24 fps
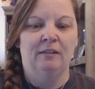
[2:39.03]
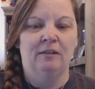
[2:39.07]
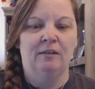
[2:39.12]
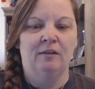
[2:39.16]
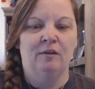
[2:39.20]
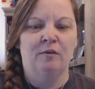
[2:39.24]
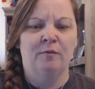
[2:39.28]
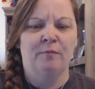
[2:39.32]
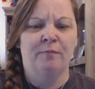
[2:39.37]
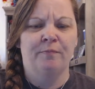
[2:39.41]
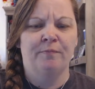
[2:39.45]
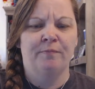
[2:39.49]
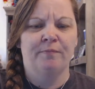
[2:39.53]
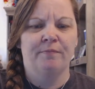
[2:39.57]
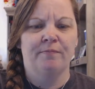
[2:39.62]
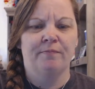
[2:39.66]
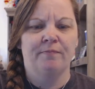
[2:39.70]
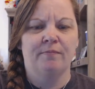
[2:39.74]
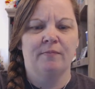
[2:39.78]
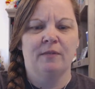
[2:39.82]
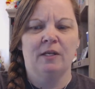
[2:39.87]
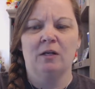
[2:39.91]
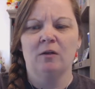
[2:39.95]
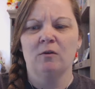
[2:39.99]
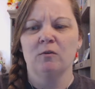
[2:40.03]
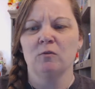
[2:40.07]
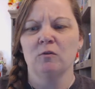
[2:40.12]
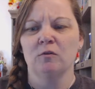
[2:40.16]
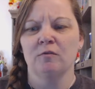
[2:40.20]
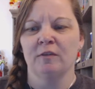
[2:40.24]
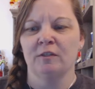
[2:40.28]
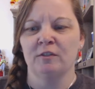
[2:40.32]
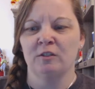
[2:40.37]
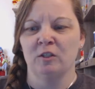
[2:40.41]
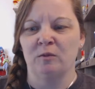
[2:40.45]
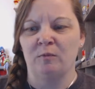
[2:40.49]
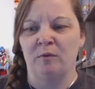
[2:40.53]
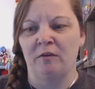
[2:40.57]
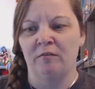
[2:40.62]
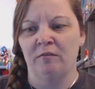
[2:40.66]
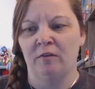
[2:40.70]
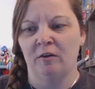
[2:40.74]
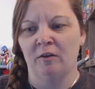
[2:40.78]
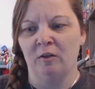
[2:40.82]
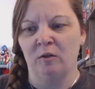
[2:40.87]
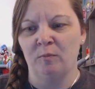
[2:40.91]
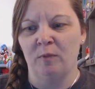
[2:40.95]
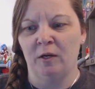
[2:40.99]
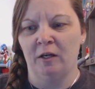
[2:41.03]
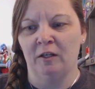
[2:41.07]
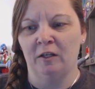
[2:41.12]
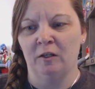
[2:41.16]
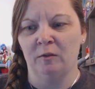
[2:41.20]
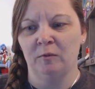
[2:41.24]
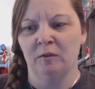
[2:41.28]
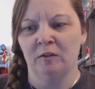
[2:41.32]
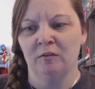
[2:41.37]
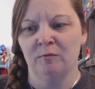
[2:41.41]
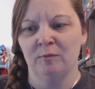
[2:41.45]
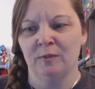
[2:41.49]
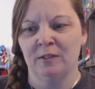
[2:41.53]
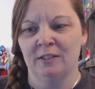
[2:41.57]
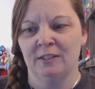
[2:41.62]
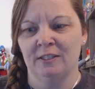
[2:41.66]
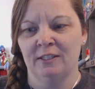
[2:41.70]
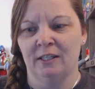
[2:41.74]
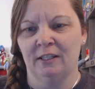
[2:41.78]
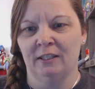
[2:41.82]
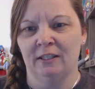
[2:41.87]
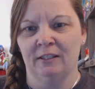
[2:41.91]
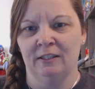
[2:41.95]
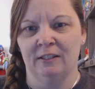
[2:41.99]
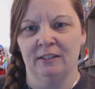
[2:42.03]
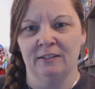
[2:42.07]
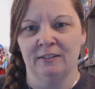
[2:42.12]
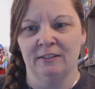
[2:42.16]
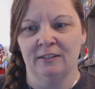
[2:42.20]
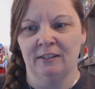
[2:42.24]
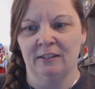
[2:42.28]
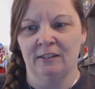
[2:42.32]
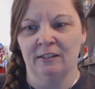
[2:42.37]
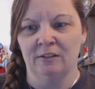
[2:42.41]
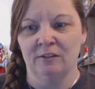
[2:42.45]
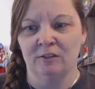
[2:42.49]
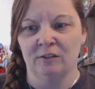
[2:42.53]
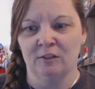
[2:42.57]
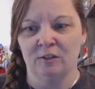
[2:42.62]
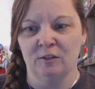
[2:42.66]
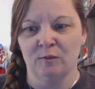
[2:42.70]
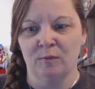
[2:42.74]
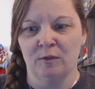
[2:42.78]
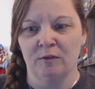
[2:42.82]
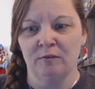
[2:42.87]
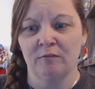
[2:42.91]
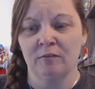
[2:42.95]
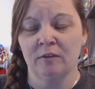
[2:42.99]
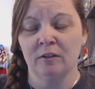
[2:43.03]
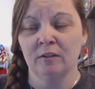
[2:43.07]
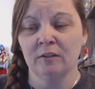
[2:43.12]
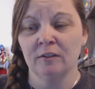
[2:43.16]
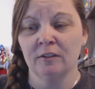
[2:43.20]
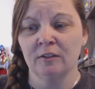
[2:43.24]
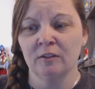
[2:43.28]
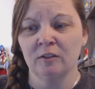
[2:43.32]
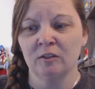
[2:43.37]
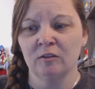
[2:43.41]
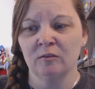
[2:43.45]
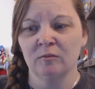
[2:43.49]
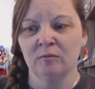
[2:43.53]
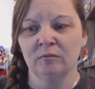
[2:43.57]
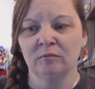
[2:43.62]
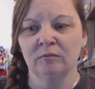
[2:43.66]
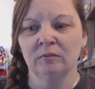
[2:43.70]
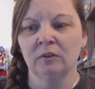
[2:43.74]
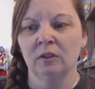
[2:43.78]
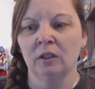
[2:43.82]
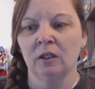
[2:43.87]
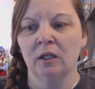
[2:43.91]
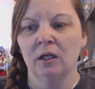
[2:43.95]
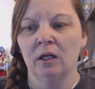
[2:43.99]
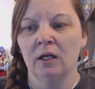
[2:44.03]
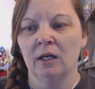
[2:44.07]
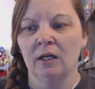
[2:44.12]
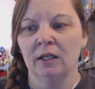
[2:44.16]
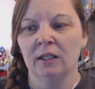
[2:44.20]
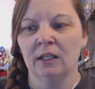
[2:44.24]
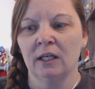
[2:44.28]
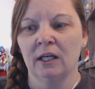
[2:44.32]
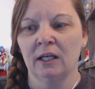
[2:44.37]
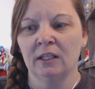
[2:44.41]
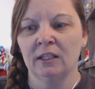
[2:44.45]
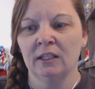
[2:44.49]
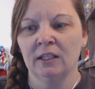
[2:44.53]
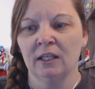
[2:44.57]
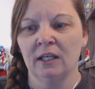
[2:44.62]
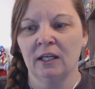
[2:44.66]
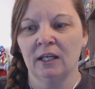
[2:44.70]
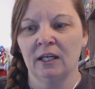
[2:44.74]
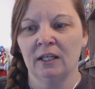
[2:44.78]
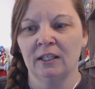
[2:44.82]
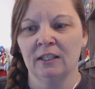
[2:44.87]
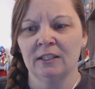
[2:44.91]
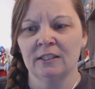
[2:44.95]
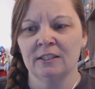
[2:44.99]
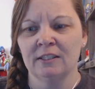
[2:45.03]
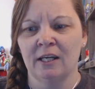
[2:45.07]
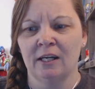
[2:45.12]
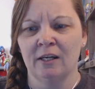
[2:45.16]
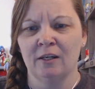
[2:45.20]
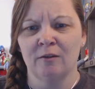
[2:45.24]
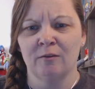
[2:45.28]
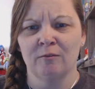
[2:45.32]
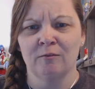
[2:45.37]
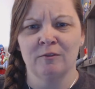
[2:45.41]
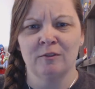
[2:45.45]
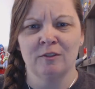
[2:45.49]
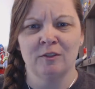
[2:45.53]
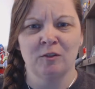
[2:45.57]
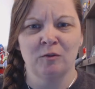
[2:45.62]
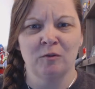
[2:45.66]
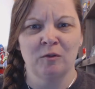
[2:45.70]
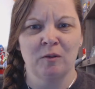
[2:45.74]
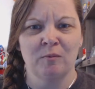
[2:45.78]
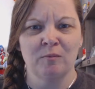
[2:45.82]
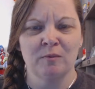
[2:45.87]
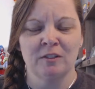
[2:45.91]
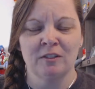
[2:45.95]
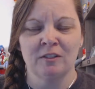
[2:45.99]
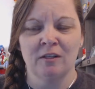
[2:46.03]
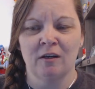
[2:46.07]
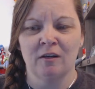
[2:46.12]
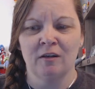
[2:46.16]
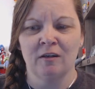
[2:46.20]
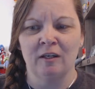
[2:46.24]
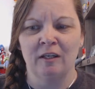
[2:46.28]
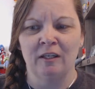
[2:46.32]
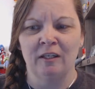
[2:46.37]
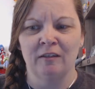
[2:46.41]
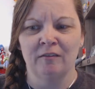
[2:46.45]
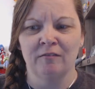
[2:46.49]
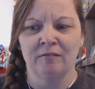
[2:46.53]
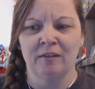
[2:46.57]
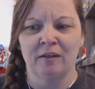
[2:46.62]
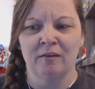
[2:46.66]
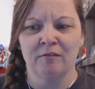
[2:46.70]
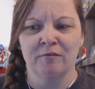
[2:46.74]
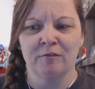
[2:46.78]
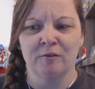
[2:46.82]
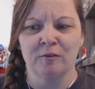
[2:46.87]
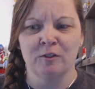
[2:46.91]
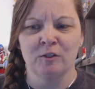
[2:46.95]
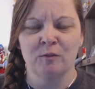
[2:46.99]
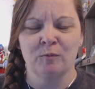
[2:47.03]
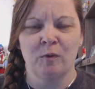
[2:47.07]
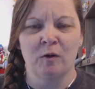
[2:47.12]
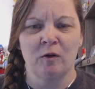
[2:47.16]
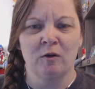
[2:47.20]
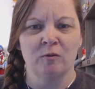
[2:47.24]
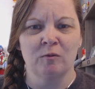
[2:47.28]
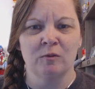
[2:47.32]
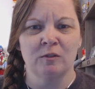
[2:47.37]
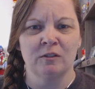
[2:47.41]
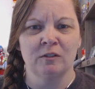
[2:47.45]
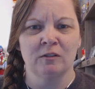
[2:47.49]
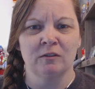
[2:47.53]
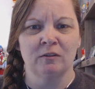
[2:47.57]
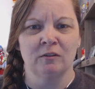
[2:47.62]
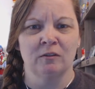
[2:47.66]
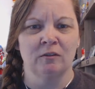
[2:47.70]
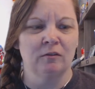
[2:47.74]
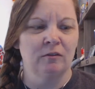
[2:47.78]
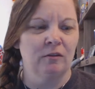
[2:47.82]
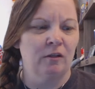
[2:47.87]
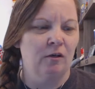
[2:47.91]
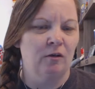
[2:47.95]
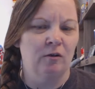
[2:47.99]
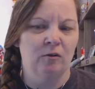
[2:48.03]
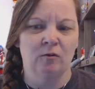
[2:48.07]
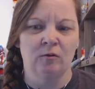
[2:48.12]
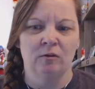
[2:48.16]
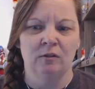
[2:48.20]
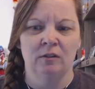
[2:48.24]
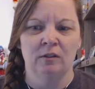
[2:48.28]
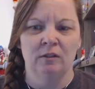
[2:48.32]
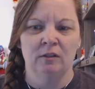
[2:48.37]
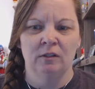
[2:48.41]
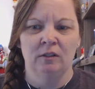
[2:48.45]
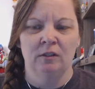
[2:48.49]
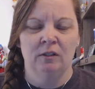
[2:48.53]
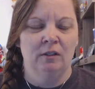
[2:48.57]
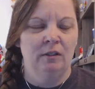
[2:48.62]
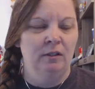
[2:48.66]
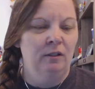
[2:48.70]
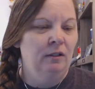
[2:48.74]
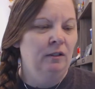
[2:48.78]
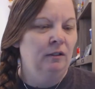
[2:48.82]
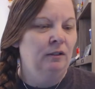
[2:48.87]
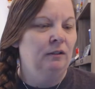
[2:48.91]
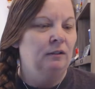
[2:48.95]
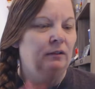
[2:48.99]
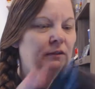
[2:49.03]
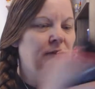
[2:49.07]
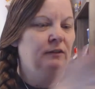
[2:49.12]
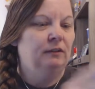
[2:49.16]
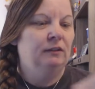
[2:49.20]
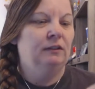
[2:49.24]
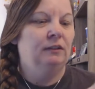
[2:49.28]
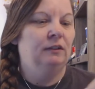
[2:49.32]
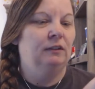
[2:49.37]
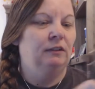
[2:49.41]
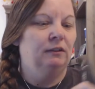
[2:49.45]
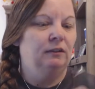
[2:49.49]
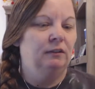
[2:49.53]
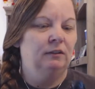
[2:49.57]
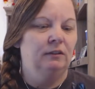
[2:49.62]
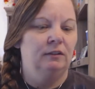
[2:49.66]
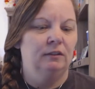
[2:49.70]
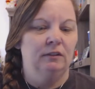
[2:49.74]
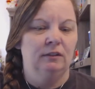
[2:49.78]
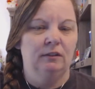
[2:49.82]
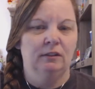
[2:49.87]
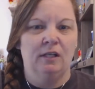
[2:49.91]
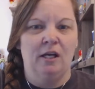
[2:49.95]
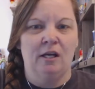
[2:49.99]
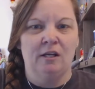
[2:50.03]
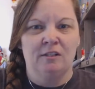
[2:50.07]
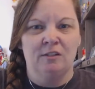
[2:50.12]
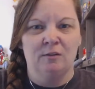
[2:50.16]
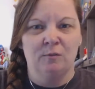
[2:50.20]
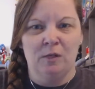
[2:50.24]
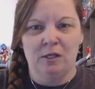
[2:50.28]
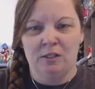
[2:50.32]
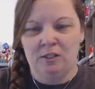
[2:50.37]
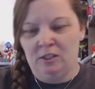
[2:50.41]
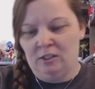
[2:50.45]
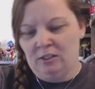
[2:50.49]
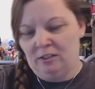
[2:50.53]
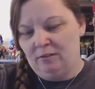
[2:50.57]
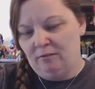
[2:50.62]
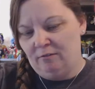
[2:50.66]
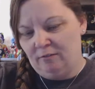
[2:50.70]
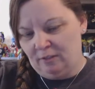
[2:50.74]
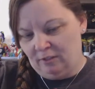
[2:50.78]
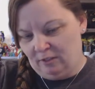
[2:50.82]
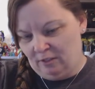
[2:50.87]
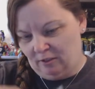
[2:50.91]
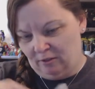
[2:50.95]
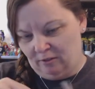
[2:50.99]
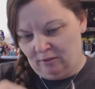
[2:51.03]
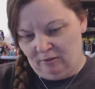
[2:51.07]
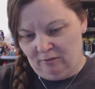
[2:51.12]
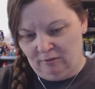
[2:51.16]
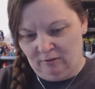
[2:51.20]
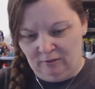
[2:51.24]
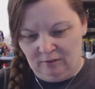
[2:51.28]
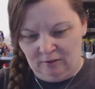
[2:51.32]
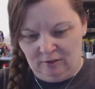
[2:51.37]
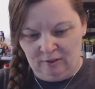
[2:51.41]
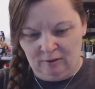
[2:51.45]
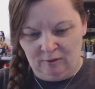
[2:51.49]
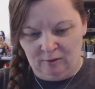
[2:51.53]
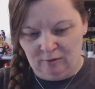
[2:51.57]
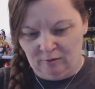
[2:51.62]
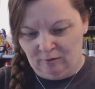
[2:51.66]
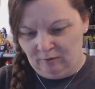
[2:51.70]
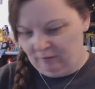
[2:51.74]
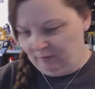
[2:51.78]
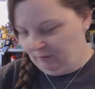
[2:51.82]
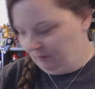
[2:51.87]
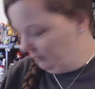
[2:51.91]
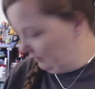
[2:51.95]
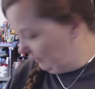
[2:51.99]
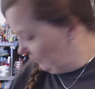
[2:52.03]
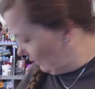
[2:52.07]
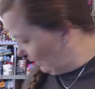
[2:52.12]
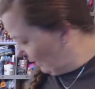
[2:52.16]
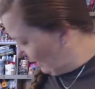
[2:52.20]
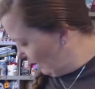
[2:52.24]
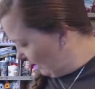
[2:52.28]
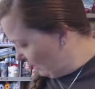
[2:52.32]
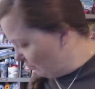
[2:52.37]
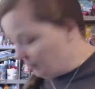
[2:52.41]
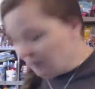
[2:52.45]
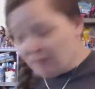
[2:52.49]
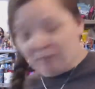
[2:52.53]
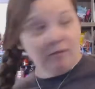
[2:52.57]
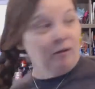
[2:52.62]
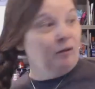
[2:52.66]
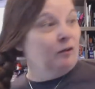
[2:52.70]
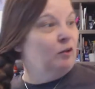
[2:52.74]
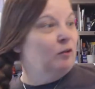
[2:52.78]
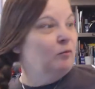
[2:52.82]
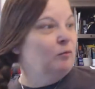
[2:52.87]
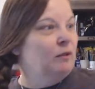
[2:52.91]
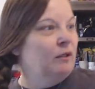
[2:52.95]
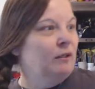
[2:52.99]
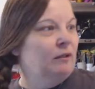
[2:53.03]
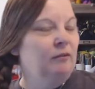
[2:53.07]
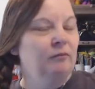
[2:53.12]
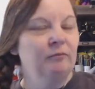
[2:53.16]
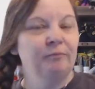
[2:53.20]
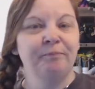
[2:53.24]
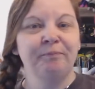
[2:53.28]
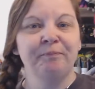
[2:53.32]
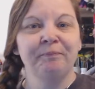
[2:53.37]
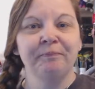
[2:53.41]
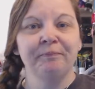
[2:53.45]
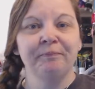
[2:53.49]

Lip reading: I don't know if I turned my volume back up. Give me a second as I adjust my volume. Yeah, I think I had it down, so I'm sorry if that first part was a little low. Let's see. I was watching a video, so I hit my volume down.